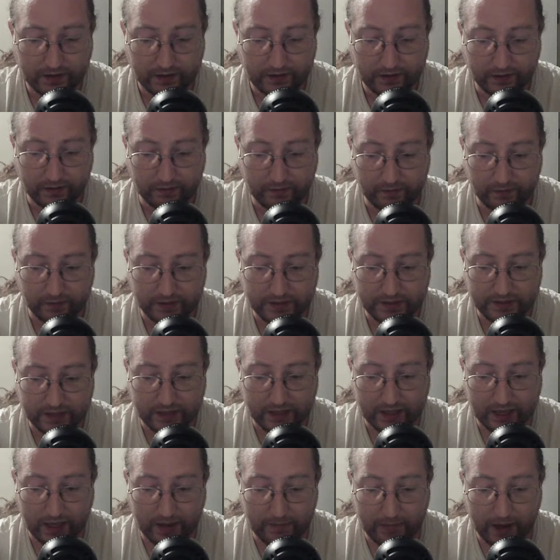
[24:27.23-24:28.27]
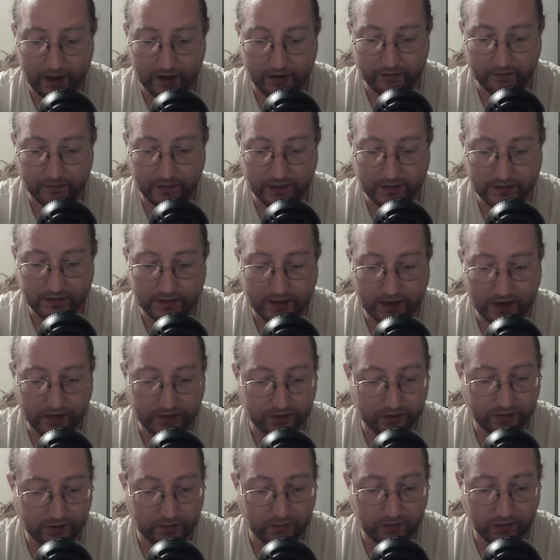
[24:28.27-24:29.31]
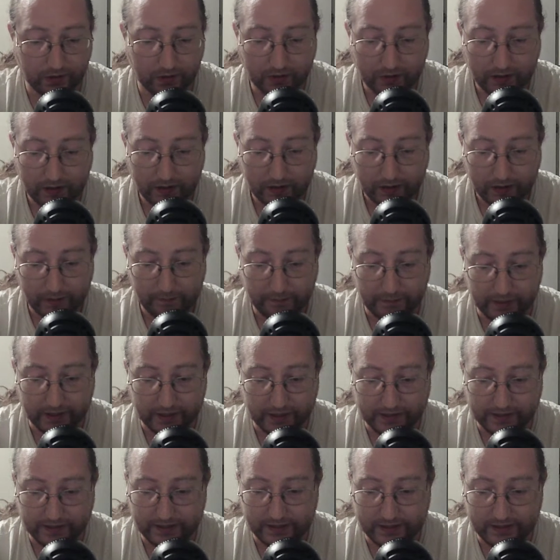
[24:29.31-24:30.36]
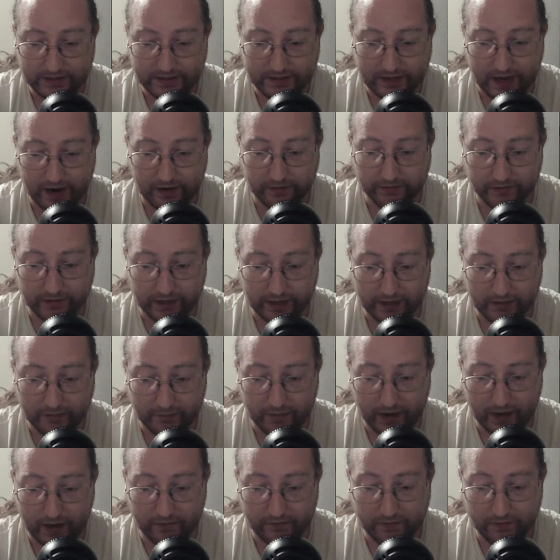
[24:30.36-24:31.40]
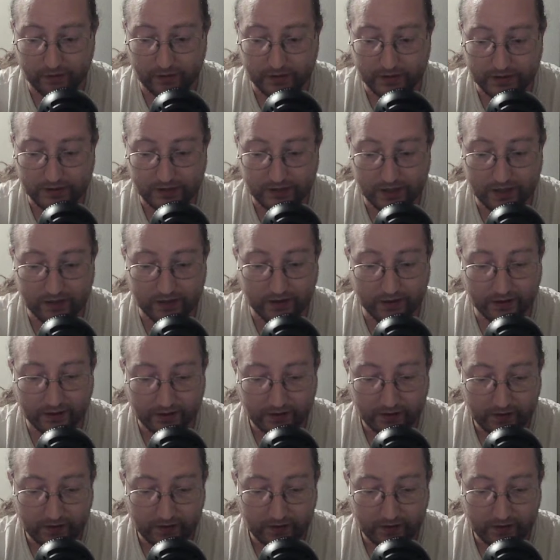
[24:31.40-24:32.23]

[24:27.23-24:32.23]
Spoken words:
The voice that came out of me did not tremble, but it didn't sound like my voice either.